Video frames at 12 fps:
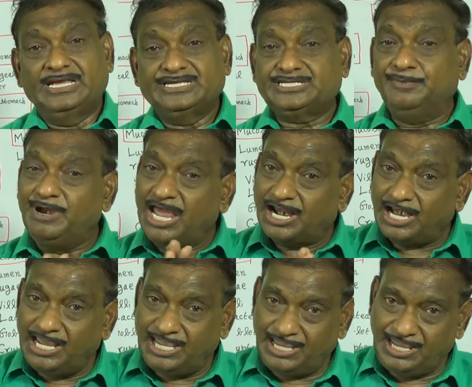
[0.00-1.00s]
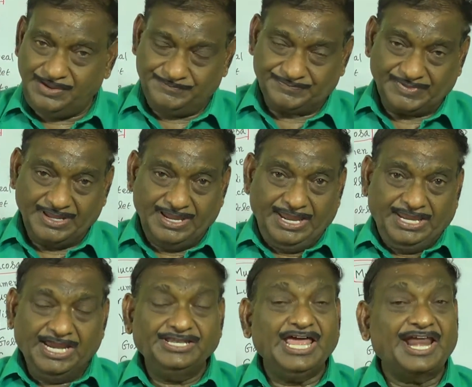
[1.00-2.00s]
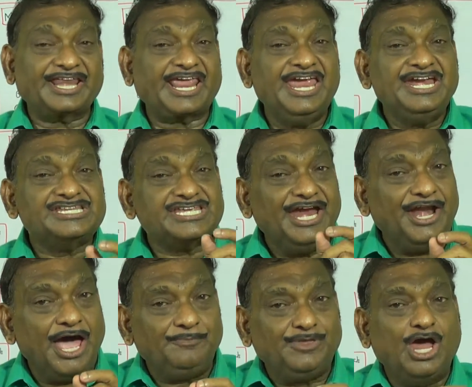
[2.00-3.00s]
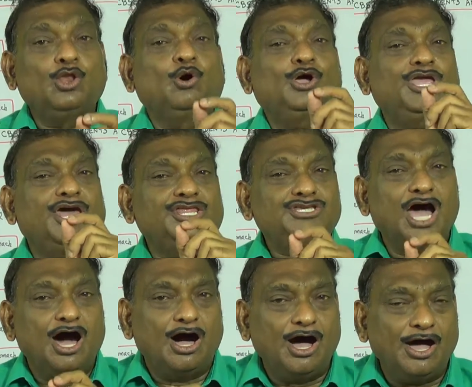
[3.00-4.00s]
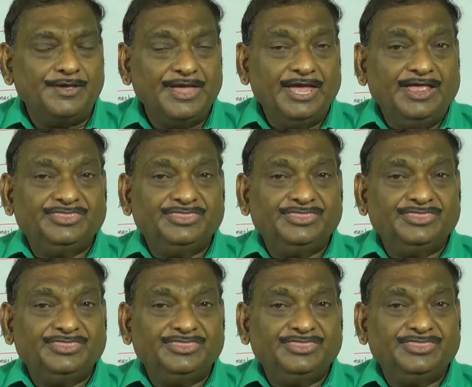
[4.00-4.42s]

Similarly, in the right side of the lower jaw,